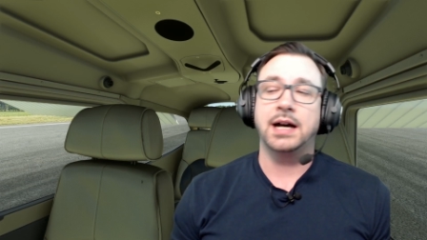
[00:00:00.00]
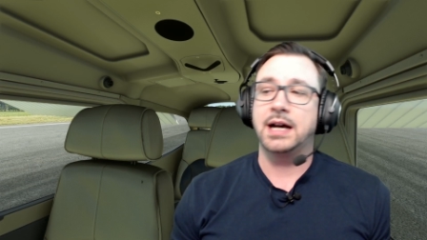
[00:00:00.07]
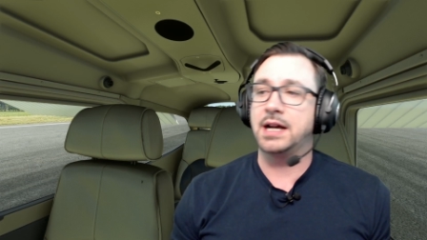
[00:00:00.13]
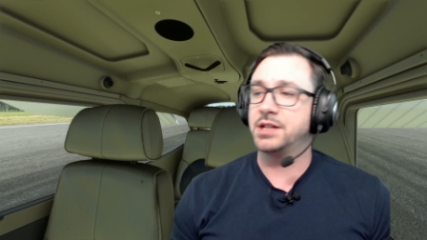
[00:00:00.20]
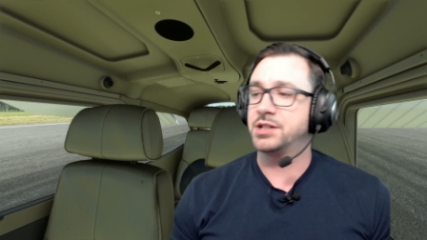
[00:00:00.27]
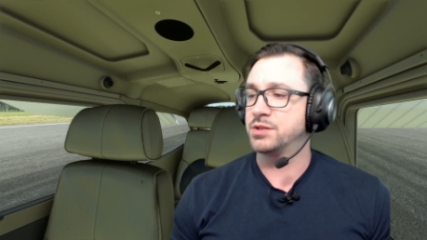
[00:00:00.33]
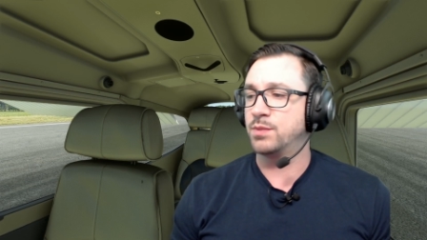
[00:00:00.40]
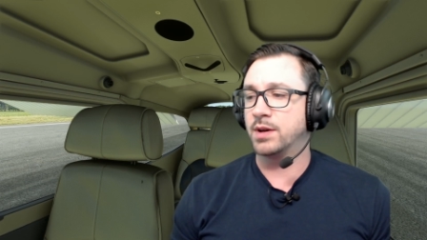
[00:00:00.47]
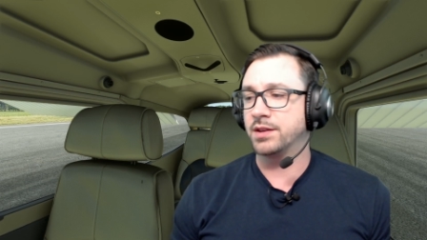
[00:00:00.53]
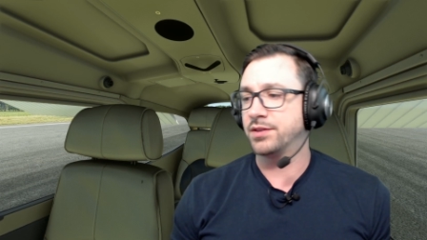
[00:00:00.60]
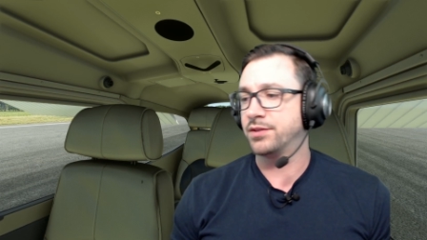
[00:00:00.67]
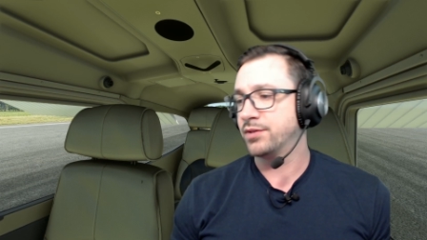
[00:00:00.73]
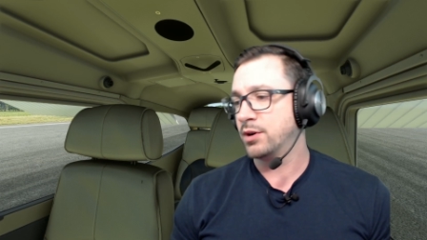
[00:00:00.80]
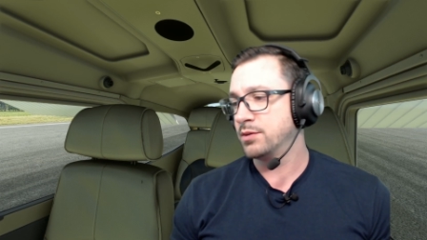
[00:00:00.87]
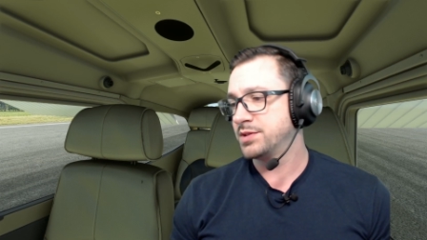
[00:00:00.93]
I just wanted
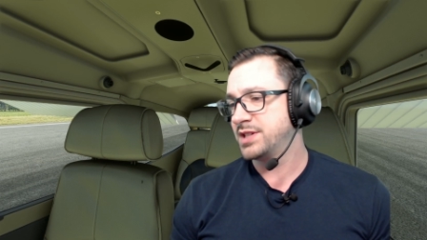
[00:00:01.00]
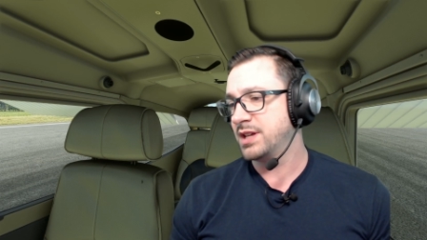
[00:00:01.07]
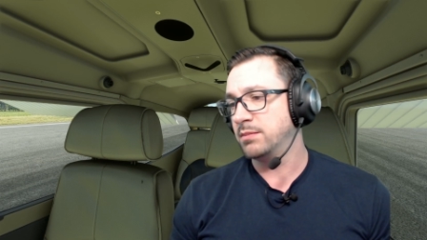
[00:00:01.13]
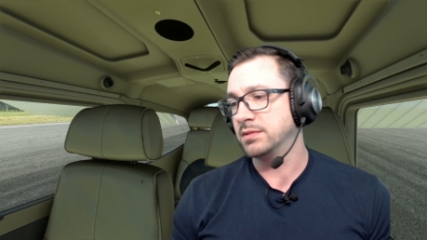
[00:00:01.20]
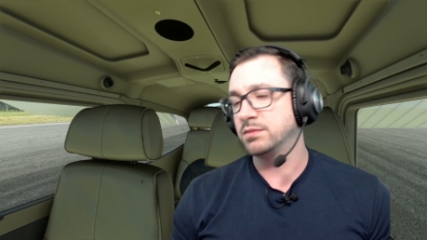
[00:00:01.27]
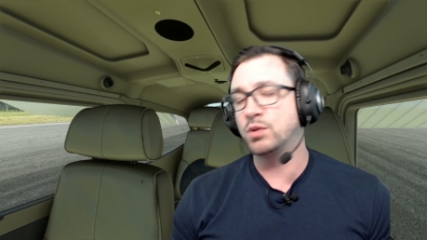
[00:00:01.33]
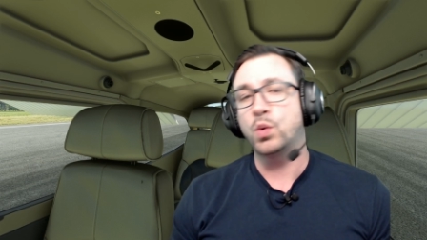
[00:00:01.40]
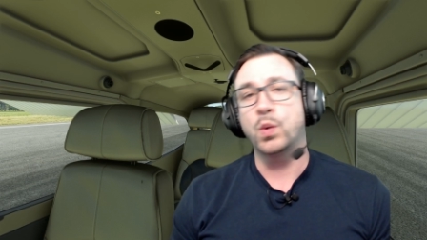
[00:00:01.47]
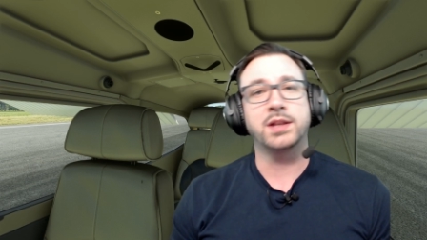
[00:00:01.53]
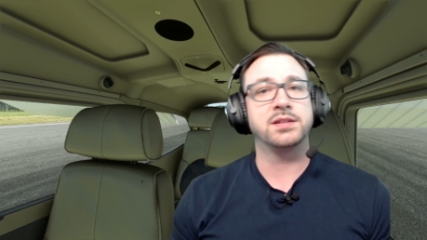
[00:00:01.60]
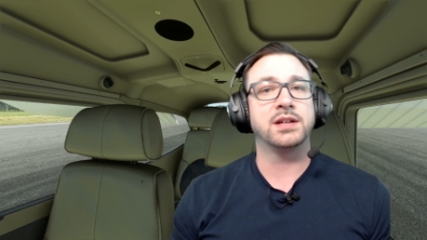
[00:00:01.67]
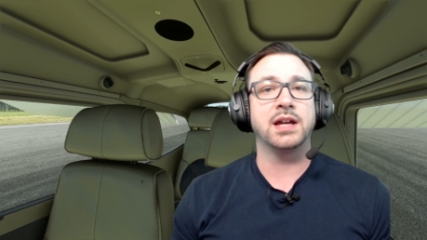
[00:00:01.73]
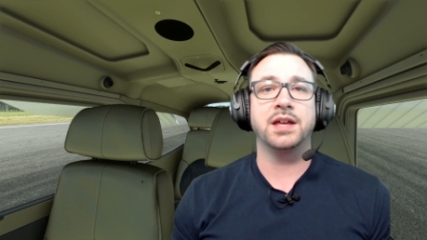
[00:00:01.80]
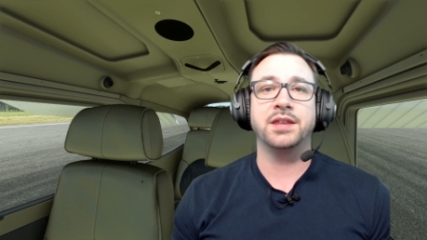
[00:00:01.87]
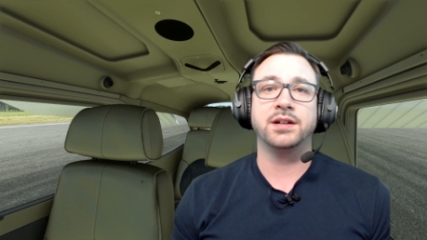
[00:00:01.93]
to throw something quick
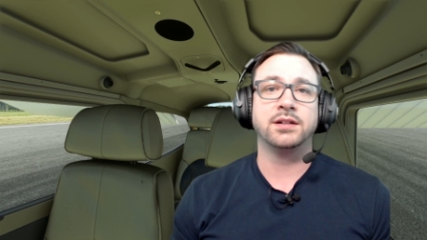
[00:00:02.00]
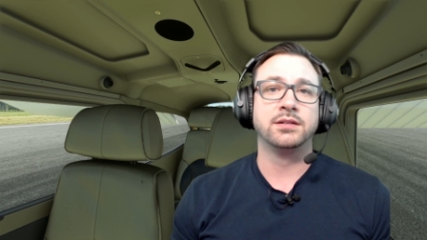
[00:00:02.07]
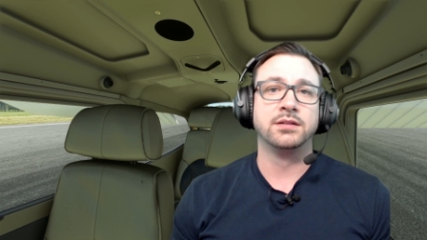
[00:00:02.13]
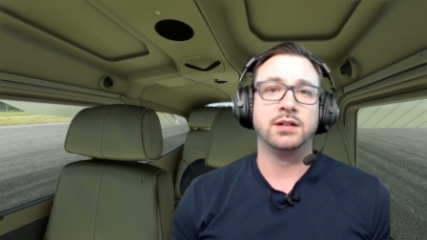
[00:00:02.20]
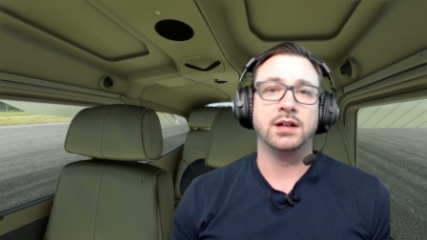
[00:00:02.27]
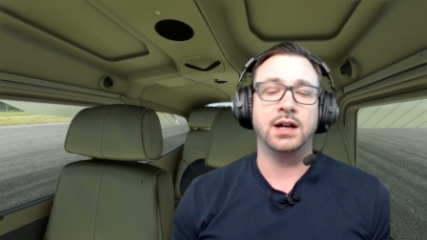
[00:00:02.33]
together,